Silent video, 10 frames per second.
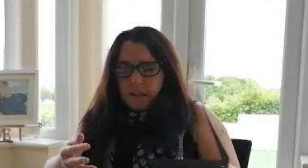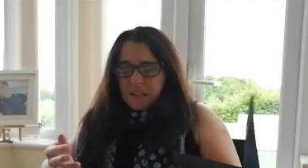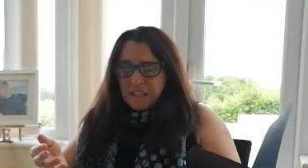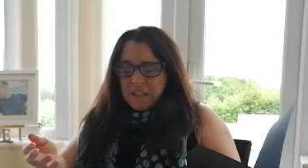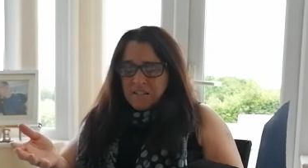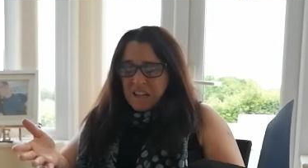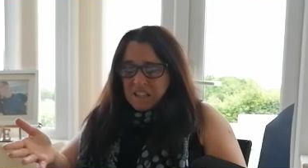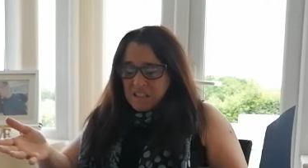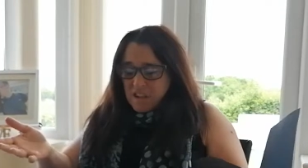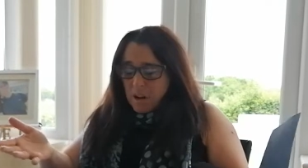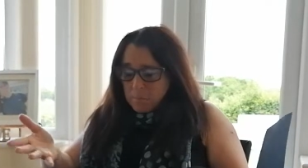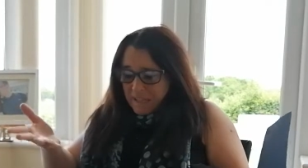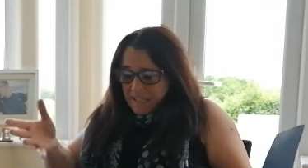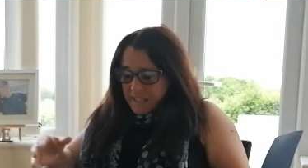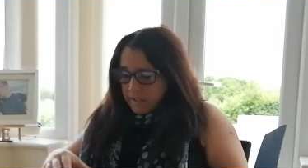and then I can start
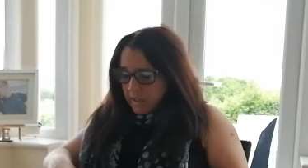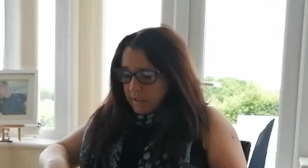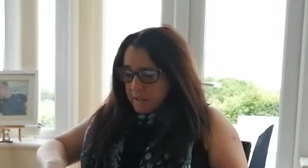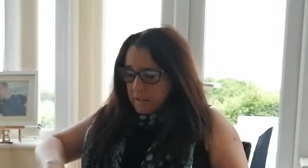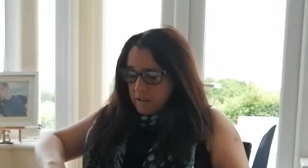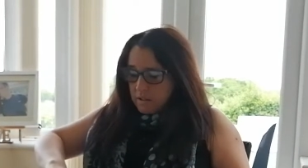placing things.